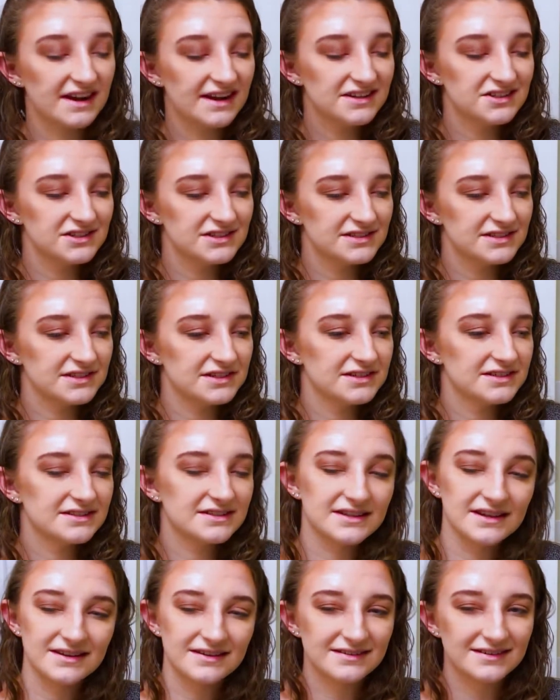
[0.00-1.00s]
Can I just like
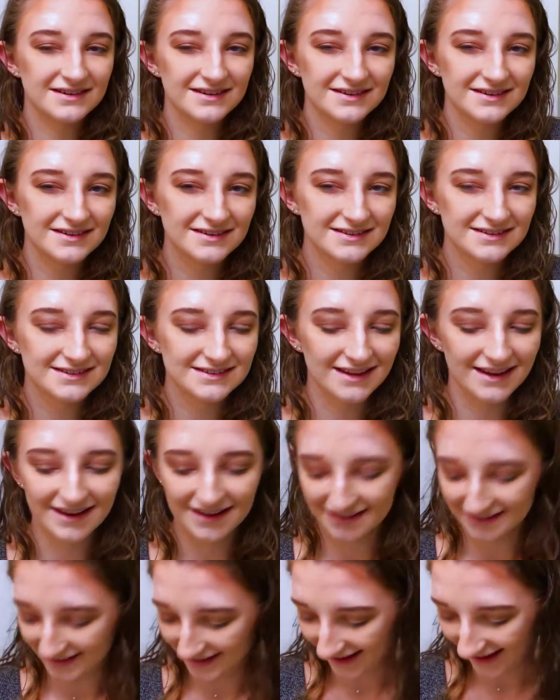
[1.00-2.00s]
stand here and
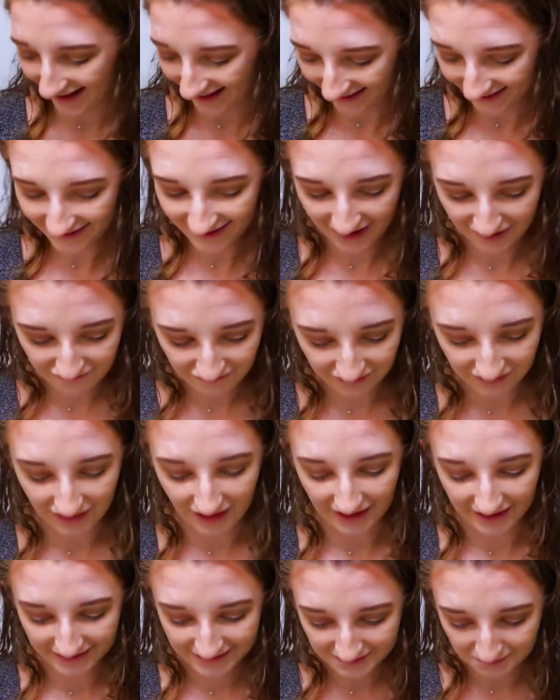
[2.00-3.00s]
say that I have
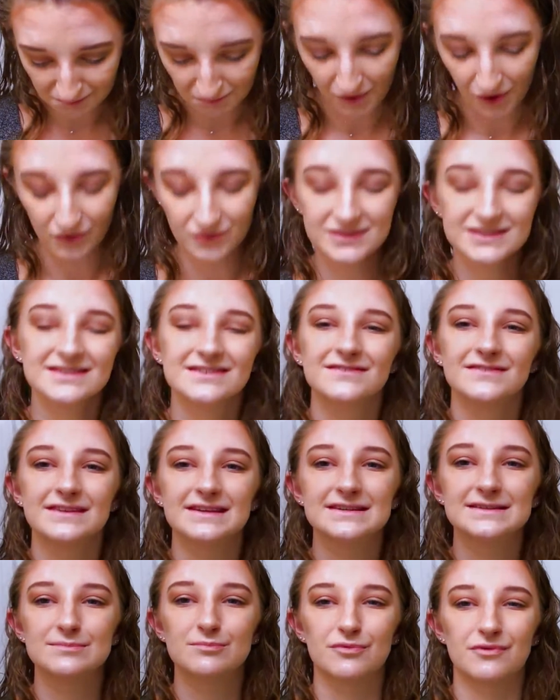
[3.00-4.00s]
liked most of
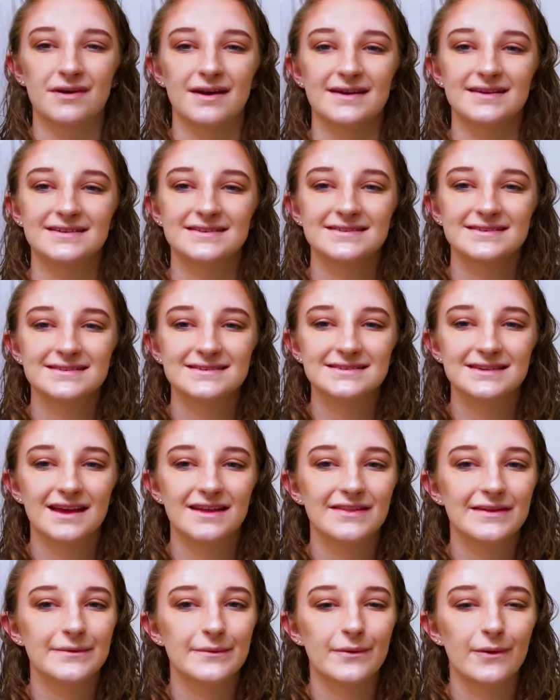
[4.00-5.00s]
these products
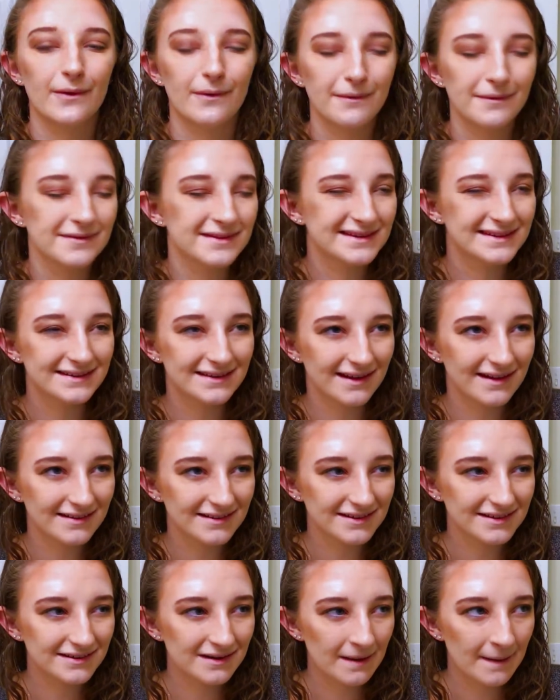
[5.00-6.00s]
and they were only
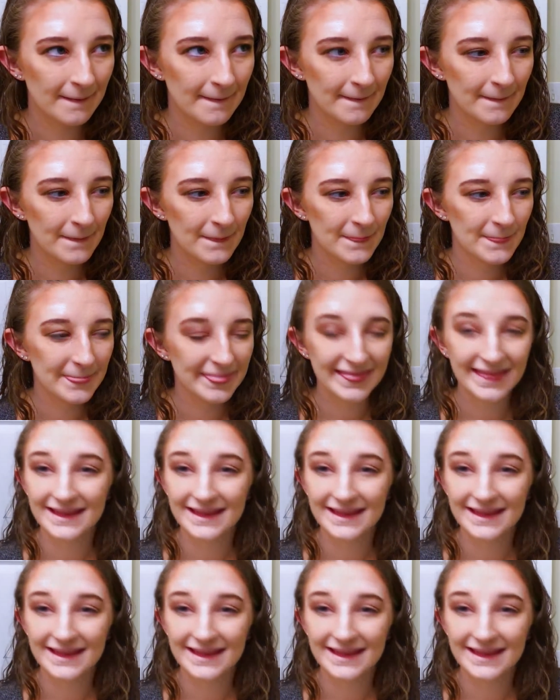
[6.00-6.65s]
$1.